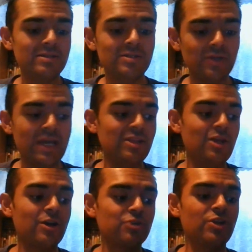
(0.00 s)
So yeah,
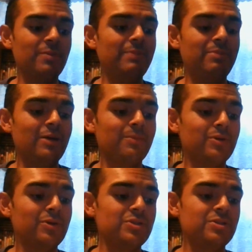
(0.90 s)
they are trying to be
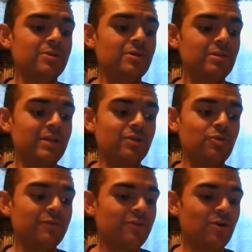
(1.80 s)
plumbers, like,
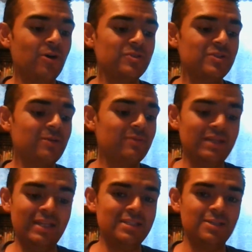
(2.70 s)
whoever calls them,
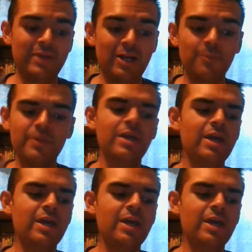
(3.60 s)
they need some help.